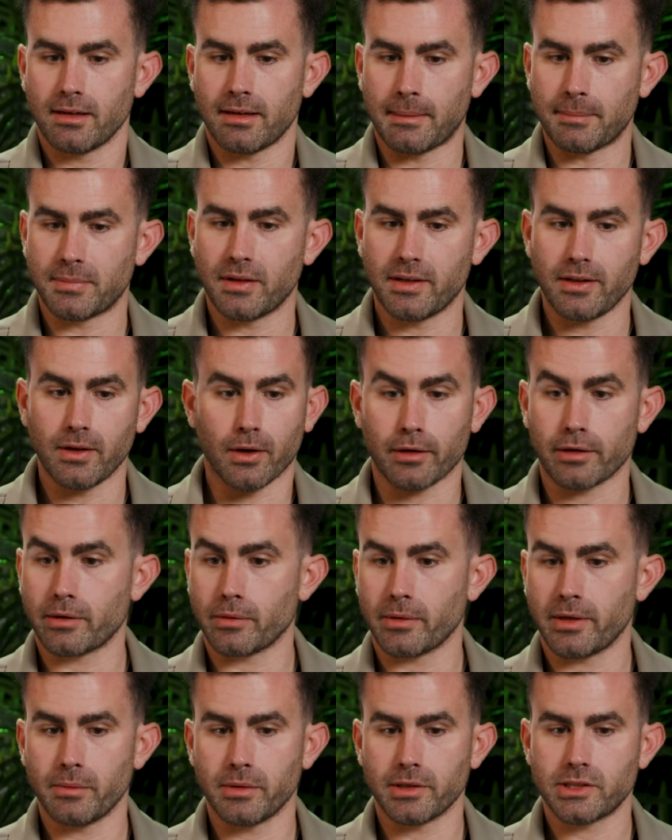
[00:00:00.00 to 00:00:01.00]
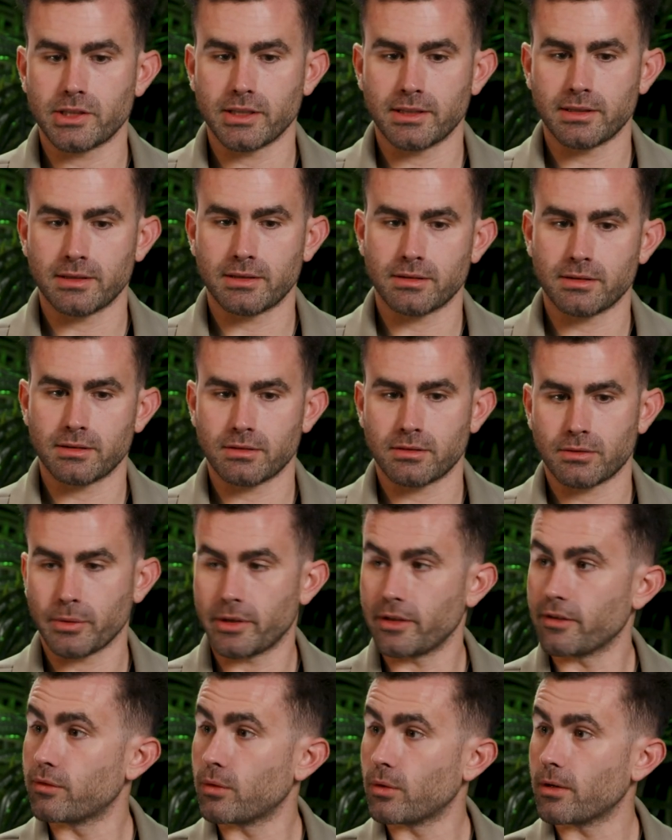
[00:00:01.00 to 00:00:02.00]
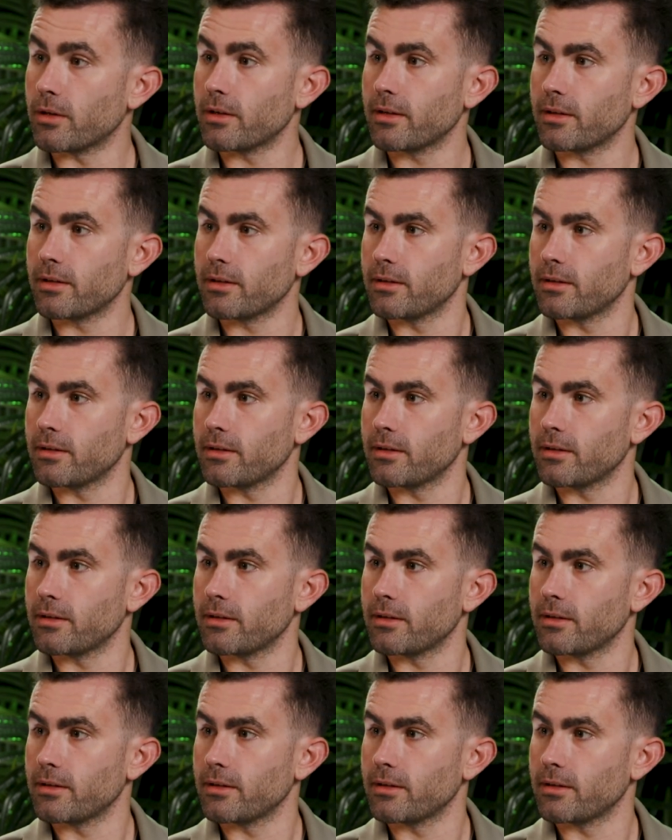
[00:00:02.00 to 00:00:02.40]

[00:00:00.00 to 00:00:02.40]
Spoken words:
up to the R3, which is 3 or 4.